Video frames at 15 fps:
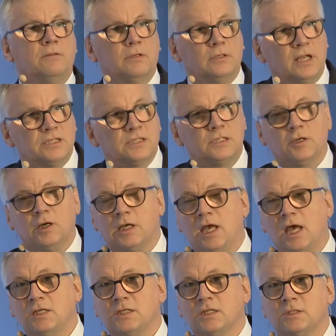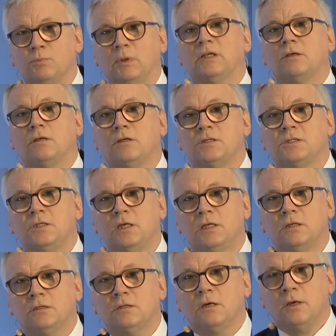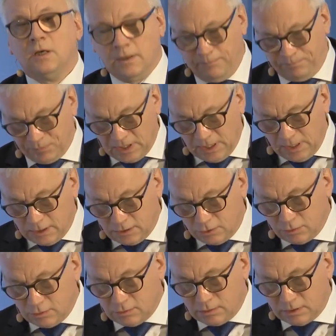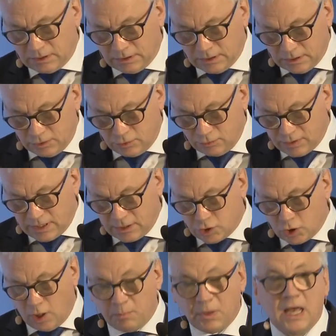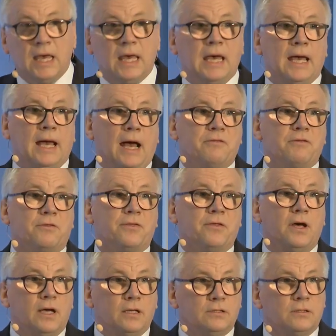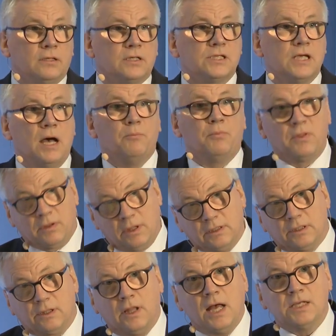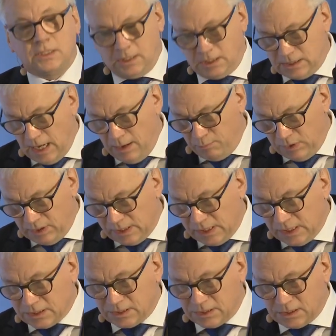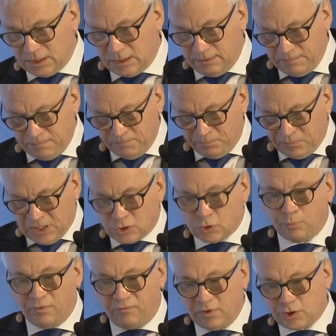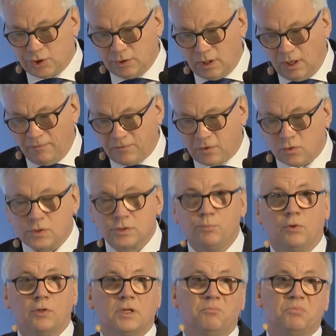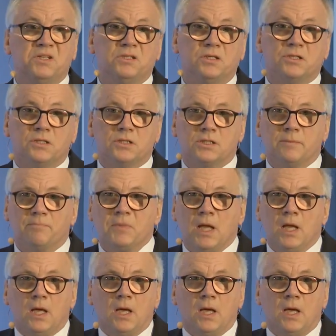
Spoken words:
in the necessary cases when it is needed to do the job. And the third example and last example is supervision of cross-border businesses.